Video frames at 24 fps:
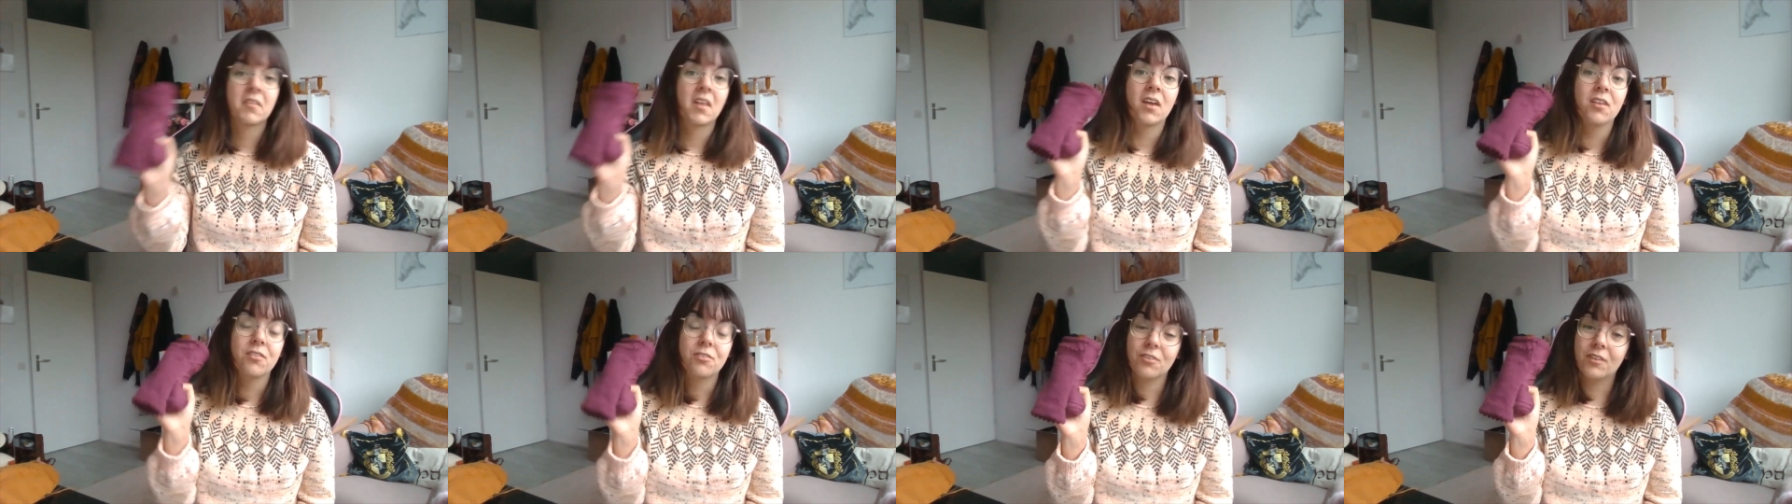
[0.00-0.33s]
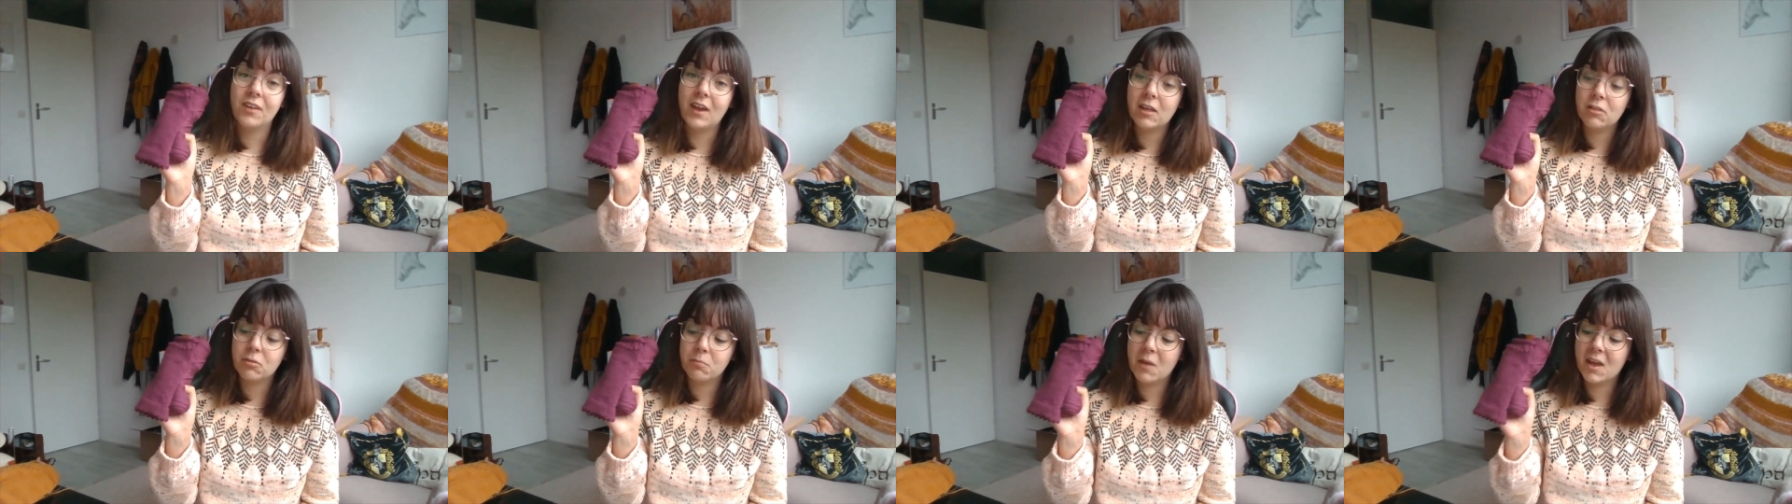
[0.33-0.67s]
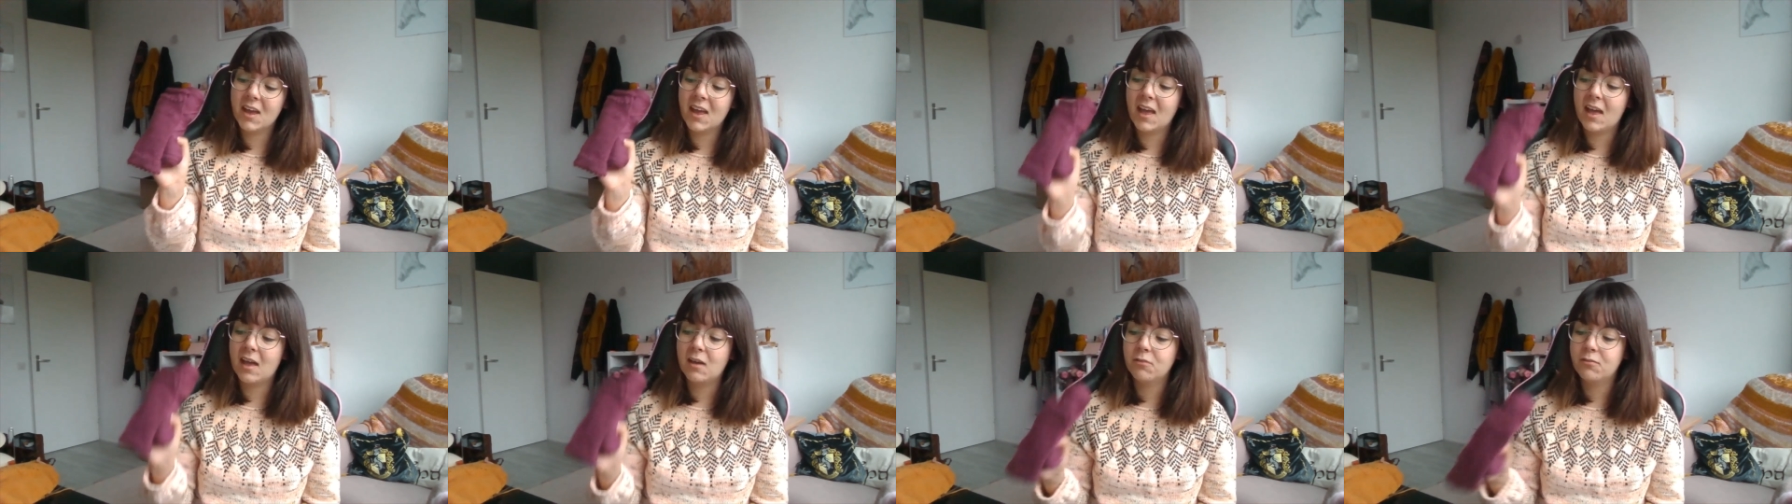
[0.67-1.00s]
So that's my
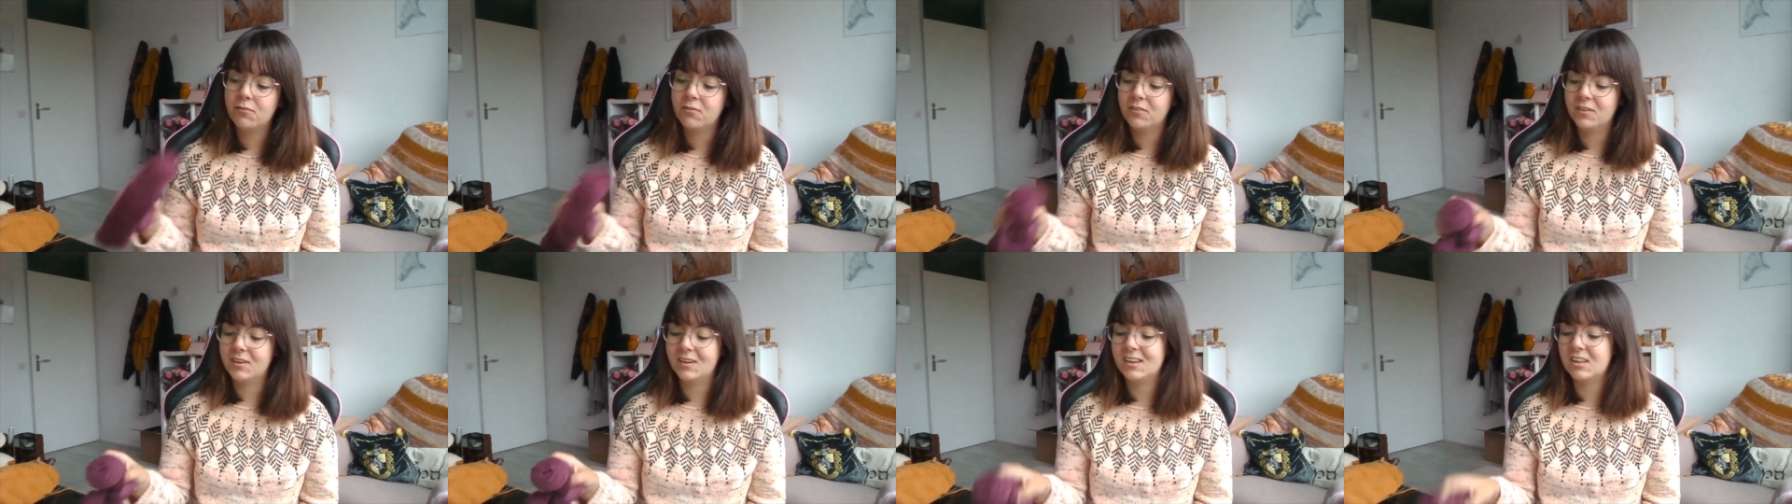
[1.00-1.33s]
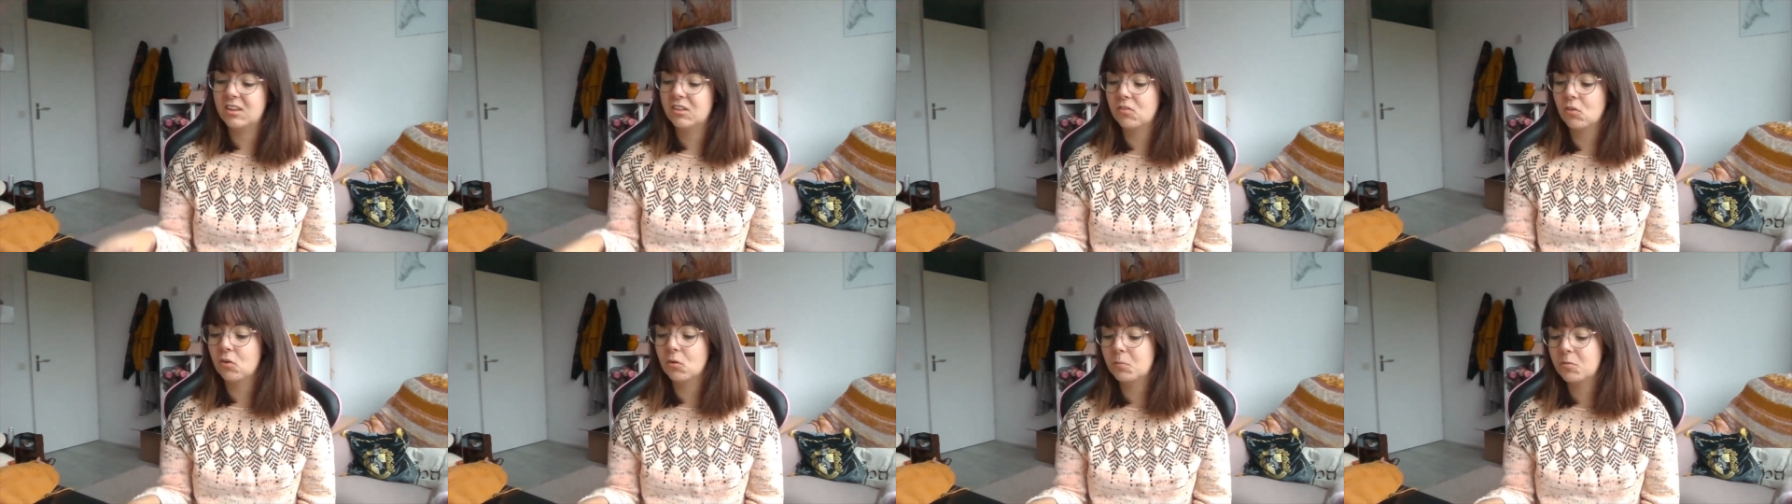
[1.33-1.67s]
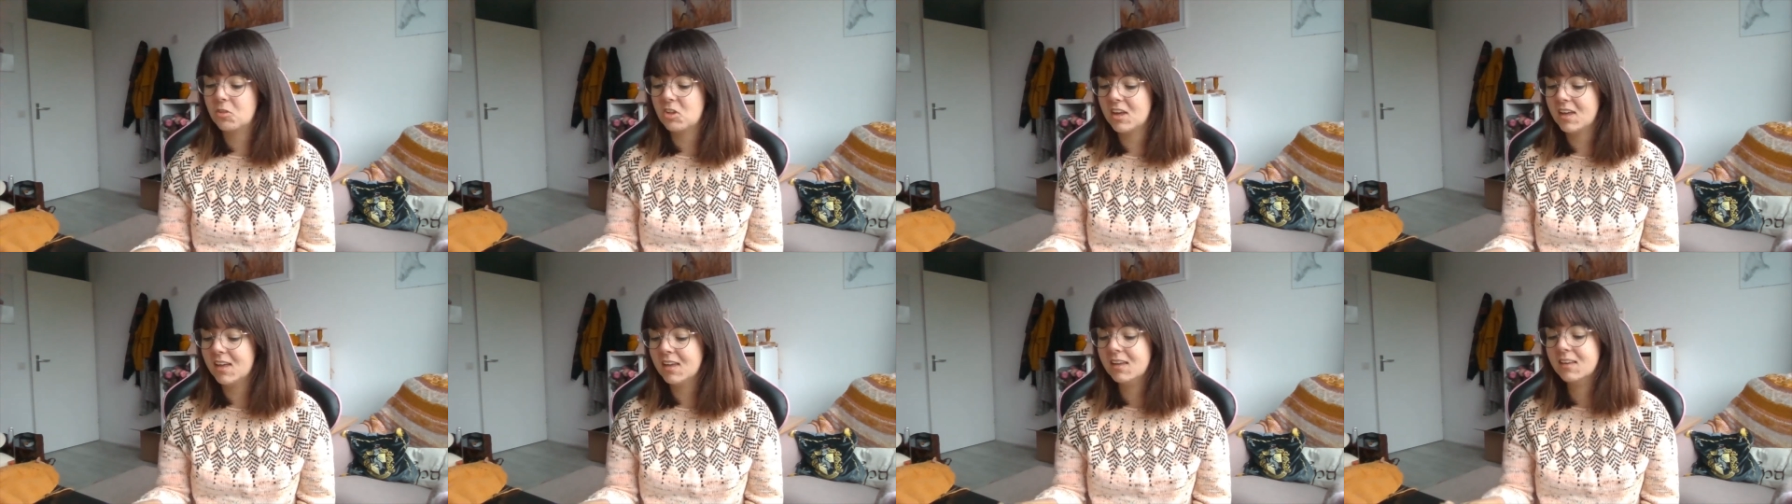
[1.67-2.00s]
half finished
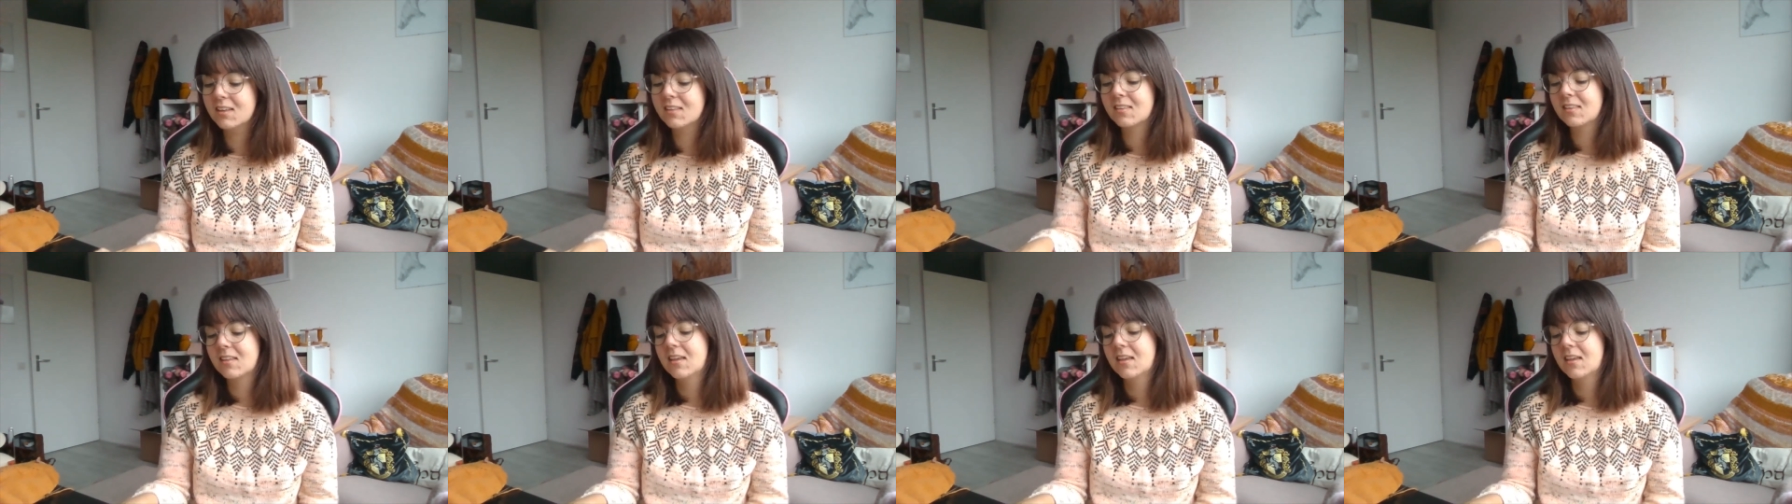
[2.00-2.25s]
object.